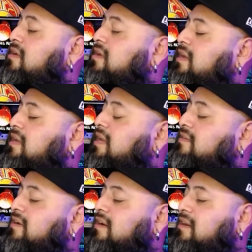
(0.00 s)
I can't
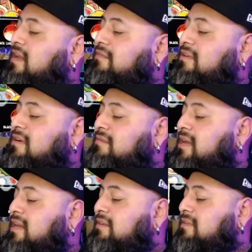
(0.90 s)
start a live video. I'm
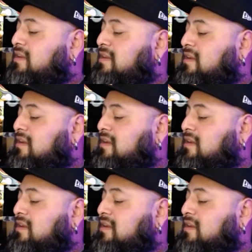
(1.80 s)
not even